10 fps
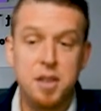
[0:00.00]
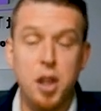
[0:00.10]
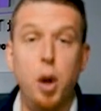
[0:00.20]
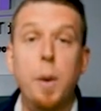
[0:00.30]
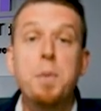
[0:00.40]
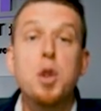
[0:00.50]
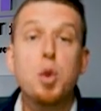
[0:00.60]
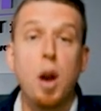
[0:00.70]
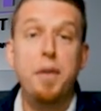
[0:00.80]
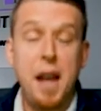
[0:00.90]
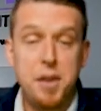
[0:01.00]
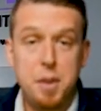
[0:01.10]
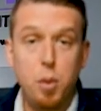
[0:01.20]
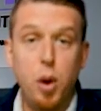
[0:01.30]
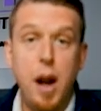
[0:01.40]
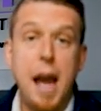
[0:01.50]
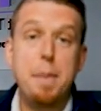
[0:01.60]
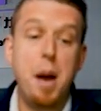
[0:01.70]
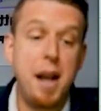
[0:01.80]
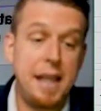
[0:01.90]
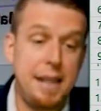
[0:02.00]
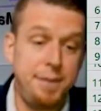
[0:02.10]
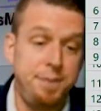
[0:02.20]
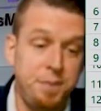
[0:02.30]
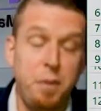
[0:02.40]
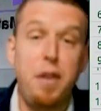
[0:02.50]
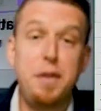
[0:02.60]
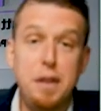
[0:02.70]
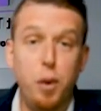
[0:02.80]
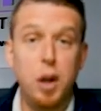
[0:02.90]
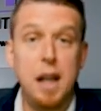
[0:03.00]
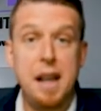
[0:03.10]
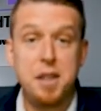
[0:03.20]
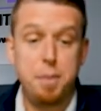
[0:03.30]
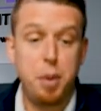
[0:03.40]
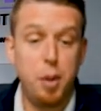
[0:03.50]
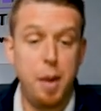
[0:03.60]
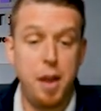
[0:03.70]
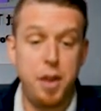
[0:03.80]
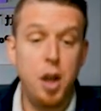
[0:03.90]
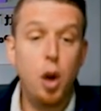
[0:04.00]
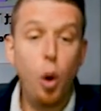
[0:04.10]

So 12,000 more out of pocket, 54 less per month.